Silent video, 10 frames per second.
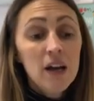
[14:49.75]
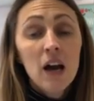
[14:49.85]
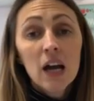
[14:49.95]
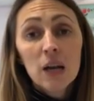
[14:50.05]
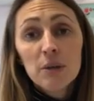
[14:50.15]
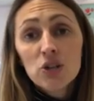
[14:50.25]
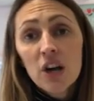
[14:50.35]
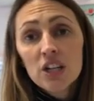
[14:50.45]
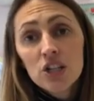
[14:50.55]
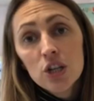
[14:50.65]
I'm going to be
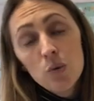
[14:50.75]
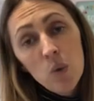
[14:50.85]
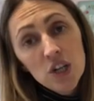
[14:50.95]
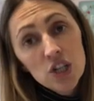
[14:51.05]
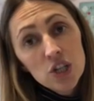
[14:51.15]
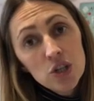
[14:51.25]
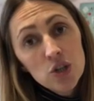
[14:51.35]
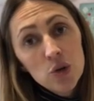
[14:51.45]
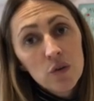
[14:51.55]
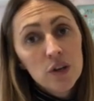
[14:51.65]
trying to do 1 to 2
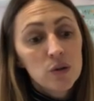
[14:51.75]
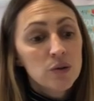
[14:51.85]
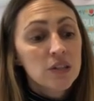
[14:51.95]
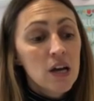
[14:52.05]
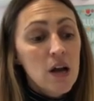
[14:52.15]
tutorials